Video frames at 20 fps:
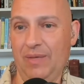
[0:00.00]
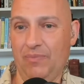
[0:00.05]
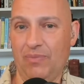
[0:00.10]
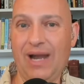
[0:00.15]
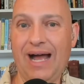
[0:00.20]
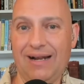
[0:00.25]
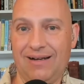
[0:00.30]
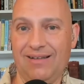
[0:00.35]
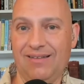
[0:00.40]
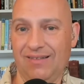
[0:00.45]

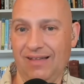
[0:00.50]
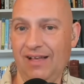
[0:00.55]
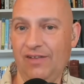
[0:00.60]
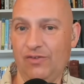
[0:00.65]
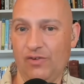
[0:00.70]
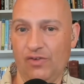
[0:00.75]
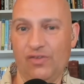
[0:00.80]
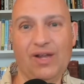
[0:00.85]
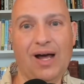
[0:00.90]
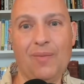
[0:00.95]
practice
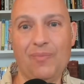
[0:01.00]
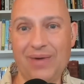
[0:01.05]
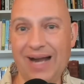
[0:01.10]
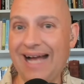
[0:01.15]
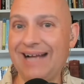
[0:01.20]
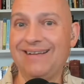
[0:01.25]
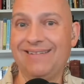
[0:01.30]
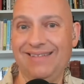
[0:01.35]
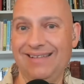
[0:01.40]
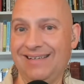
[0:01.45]
less or stop
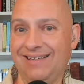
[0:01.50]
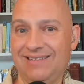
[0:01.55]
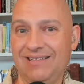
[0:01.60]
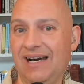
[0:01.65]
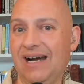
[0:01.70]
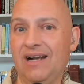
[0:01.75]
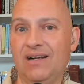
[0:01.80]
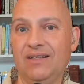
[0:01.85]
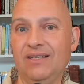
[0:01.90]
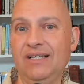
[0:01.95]
practicing
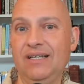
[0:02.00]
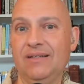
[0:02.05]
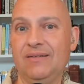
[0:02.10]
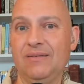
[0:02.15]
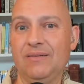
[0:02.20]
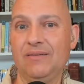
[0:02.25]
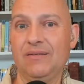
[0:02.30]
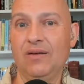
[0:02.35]
entirely.